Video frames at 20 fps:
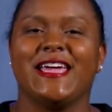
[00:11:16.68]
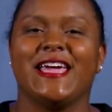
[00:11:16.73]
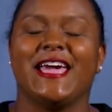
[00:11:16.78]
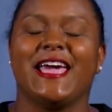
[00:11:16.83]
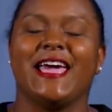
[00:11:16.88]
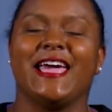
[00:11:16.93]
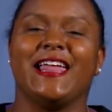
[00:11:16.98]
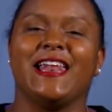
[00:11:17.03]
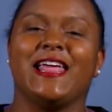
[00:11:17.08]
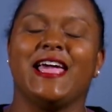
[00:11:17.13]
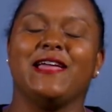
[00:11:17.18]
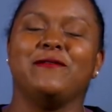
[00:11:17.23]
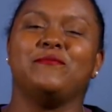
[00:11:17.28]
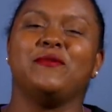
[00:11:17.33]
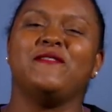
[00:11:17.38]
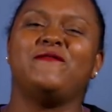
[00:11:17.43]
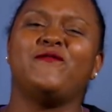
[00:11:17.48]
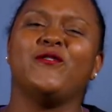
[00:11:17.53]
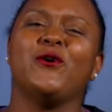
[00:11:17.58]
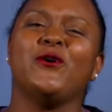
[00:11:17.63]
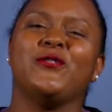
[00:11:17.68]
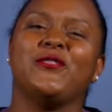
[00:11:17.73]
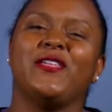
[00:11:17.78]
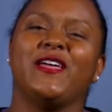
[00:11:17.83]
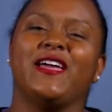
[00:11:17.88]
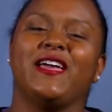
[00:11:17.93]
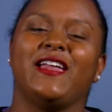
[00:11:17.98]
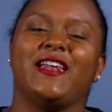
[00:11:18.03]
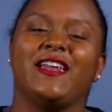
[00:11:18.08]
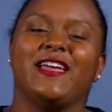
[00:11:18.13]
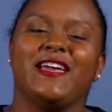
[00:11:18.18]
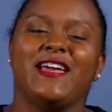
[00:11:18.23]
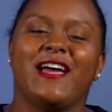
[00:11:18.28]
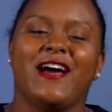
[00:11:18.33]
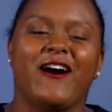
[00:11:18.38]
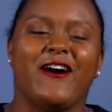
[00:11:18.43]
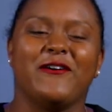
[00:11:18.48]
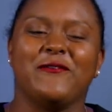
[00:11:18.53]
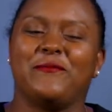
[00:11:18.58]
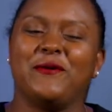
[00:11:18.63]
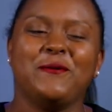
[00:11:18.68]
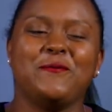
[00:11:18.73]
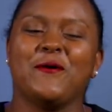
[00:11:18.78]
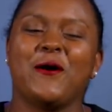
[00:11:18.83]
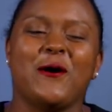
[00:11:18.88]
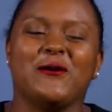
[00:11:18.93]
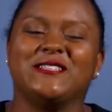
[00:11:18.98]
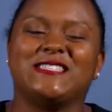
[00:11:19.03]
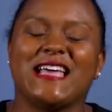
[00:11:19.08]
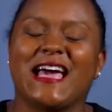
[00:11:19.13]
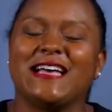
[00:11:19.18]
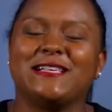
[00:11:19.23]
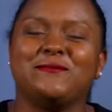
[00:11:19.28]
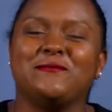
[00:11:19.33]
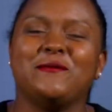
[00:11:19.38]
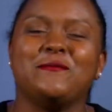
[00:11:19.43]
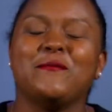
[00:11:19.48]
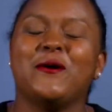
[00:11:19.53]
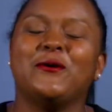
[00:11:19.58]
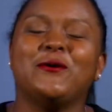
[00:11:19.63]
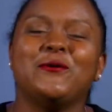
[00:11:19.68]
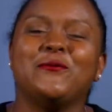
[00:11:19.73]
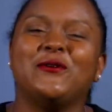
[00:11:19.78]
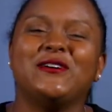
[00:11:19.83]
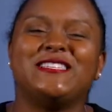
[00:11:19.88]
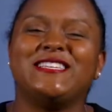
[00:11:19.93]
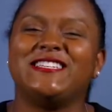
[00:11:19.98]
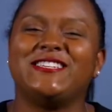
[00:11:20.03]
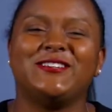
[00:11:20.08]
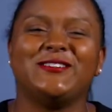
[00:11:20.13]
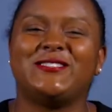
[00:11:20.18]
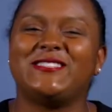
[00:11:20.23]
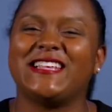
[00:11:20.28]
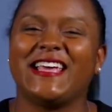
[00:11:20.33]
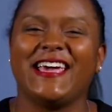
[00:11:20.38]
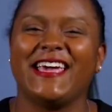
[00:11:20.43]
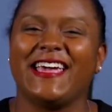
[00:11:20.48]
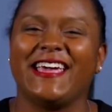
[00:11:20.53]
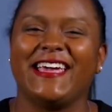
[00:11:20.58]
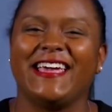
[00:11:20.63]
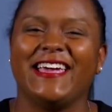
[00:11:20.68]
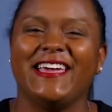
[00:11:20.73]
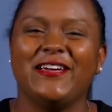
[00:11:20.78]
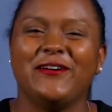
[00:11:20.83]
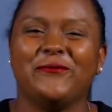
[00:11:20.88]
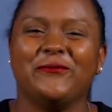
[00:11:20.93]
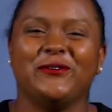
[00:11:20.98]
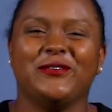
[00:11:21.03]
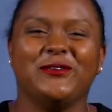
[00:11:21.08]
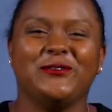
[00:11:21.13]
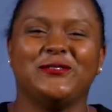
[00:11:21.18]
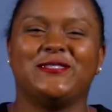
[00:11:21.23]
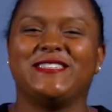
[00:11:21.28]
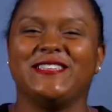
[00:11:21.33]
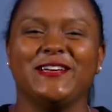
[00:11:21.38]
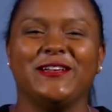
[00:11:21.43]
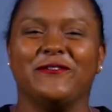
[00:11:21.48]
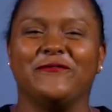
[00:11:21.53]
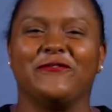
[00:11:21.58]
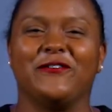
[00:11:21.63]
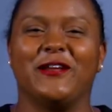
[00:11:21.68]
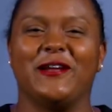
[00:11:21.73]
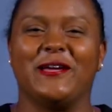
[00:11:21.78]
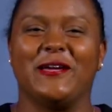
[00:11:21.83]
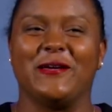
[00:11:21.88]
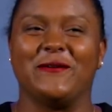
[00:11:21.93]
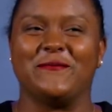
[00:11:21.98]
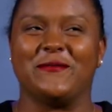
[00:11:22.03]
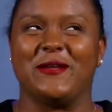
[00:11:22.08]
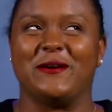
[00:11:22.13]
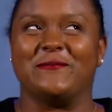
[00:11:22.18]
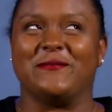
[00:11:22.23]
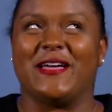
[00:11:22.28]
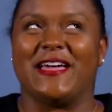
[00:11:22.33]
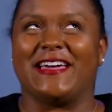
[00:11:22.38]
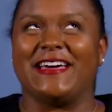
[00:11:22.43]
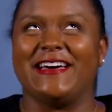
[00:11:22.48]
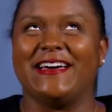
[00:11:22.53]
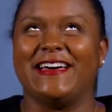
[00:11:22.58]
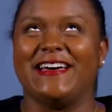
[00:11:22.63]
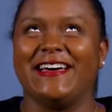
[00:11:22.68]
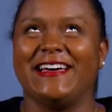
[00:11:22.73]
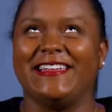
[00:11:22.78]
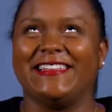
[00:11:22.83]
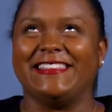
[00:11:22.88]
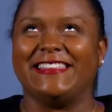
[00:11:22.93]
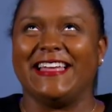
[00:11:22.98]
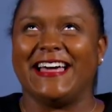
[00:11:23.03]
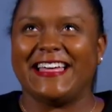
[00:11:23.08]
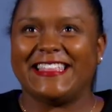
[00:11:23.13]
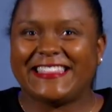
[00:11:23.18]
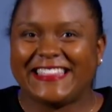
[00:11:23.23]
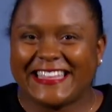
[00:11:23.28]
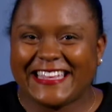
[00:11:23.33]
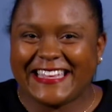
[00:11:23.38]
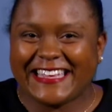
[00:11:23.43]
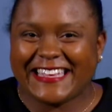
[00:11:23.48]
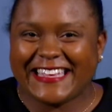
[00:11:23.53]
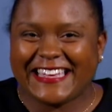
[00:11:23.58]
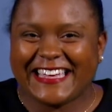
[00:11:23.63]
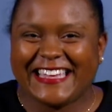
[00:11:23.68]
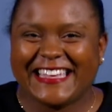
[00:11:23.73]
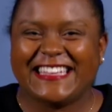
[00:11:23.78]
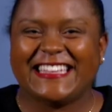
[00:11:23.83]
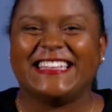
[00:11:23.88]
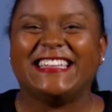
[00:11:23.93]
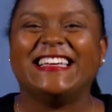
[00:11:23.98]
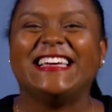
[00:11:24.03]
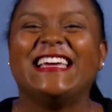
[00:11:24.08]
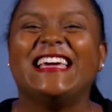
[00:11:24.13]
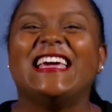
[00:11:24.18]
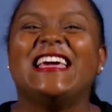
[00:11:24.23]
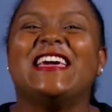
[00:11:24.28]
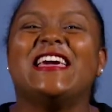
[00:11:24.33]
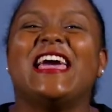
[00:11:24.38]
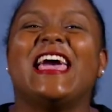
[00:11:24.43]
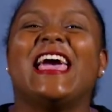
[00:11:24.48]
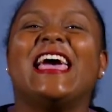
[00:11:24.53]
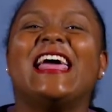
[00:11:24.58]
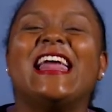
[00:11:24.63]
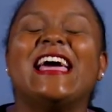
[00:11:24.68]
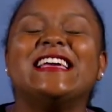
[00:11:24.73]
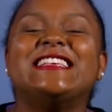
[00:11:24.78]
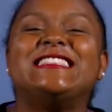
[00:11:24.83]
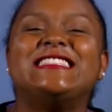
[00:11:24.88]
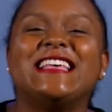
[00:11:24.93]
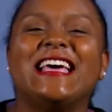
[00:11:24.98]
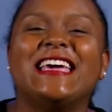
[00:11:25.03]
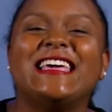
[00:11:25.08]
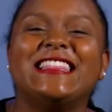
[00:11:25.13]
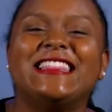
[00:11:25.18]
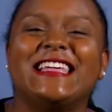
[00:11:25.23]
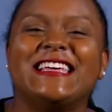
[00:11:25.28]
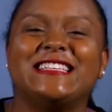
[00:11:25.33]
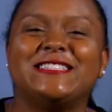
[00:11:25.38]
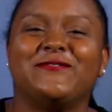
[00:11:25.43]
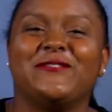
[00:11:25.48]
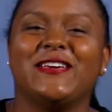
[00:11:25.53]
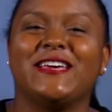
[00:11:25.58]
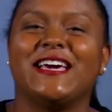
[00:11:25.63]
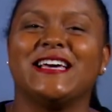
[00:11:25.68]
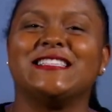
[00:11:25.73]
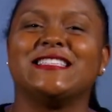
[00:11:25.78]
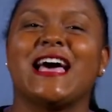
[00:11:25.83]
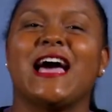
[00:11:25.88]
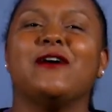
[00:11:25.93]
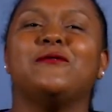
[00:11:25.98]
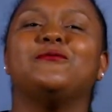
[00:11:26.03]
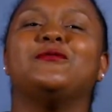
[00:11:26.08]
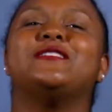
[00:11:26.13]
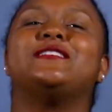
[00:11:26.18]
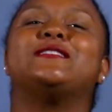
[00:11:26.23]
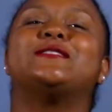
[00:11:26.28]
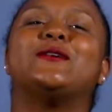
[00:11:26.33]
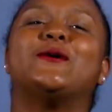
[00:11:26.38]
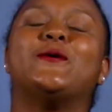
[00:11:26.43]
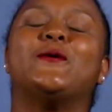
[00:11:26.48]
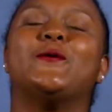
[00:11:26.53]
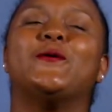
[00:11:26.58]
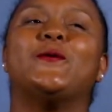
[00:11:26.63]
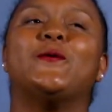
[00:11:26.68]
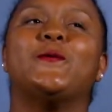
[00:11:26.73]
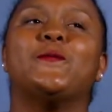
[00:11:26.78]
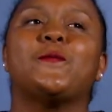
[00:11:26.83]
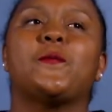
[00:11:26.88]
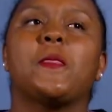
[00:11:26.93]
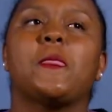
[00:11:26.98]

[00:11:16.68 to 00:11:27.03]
And before then, people always ask me, Mona, what did you say when you stood in front of him? And I'm like, nothing. And I say this because I was so,